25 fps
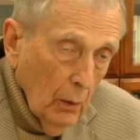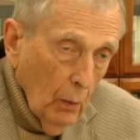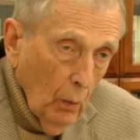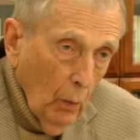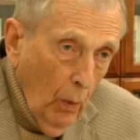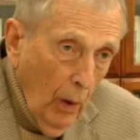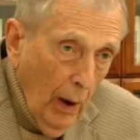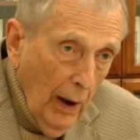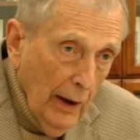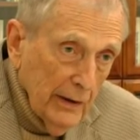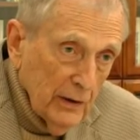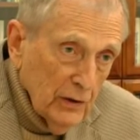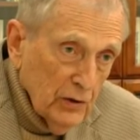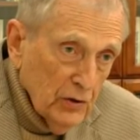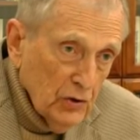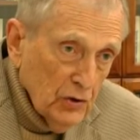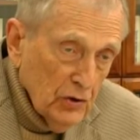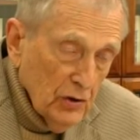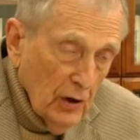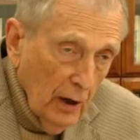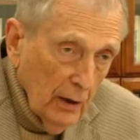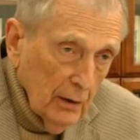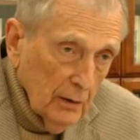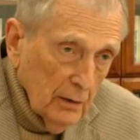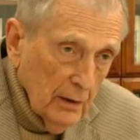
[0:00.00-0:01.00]
why is
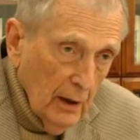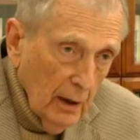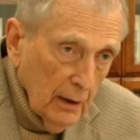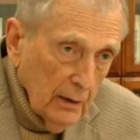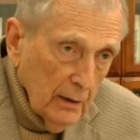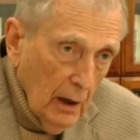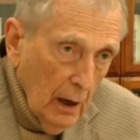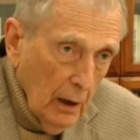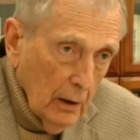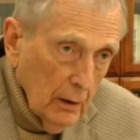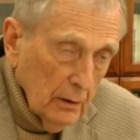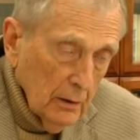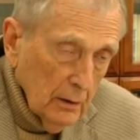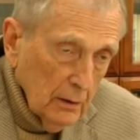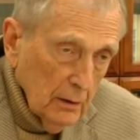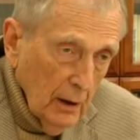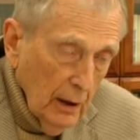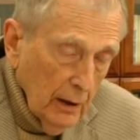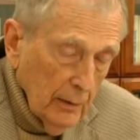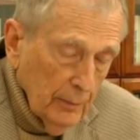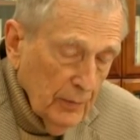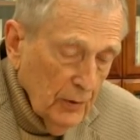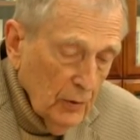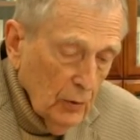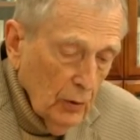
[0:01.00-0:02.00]
childlike
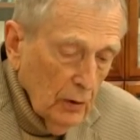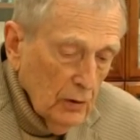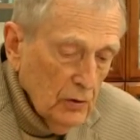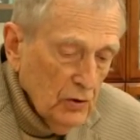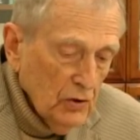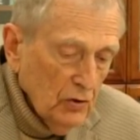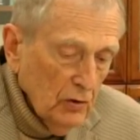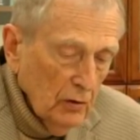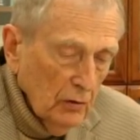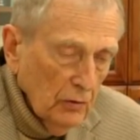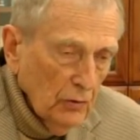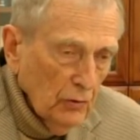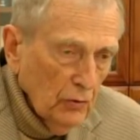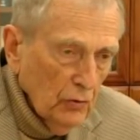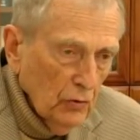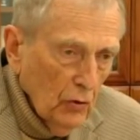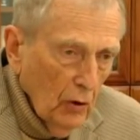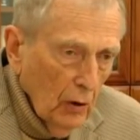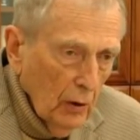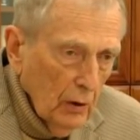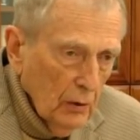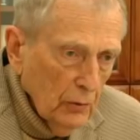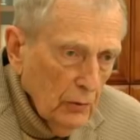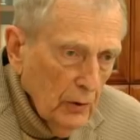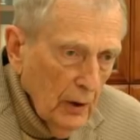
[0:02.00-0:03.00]
archetype? Because children are
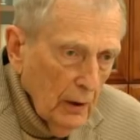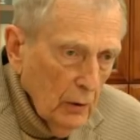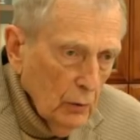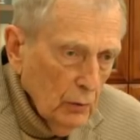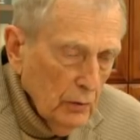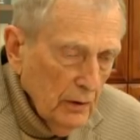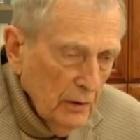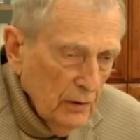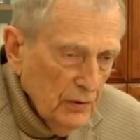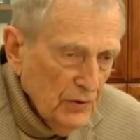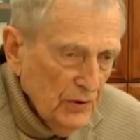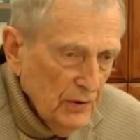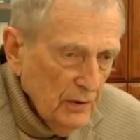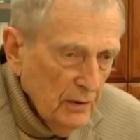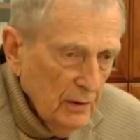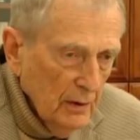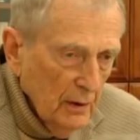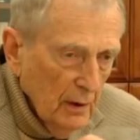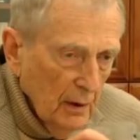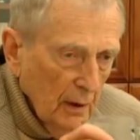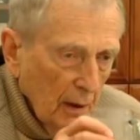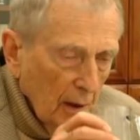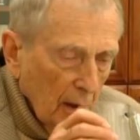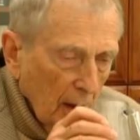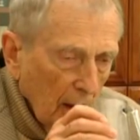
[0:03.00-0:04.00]
all around us.
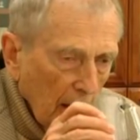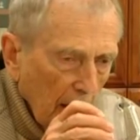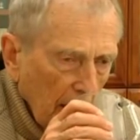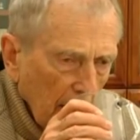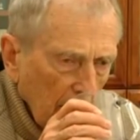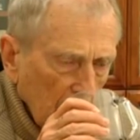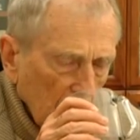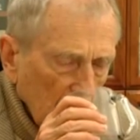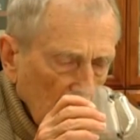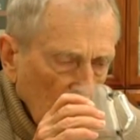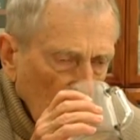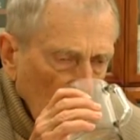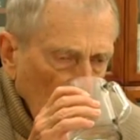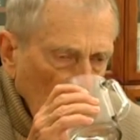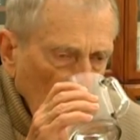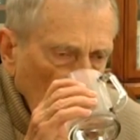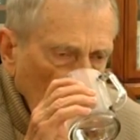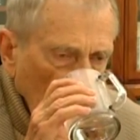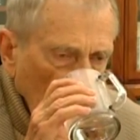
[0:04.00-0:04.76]
And